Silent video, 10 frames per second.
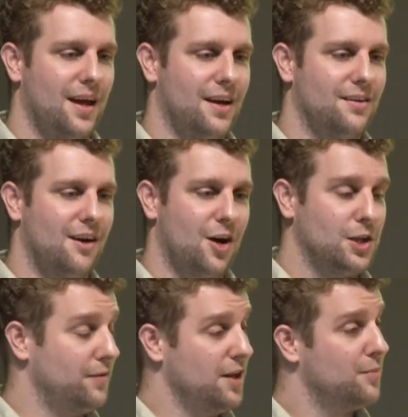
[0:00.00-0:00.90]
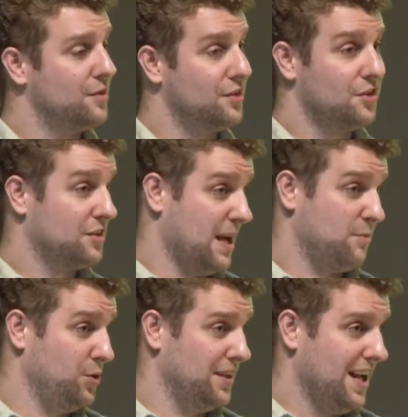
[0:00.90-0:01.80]
And all of the other businesses
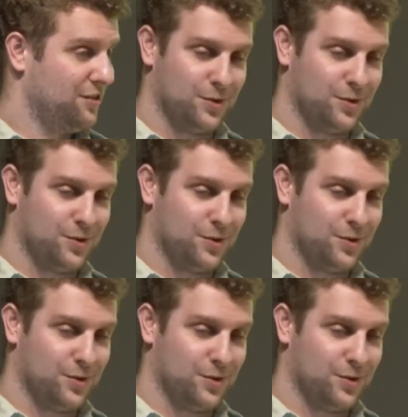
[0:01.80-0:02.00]
kept doing that,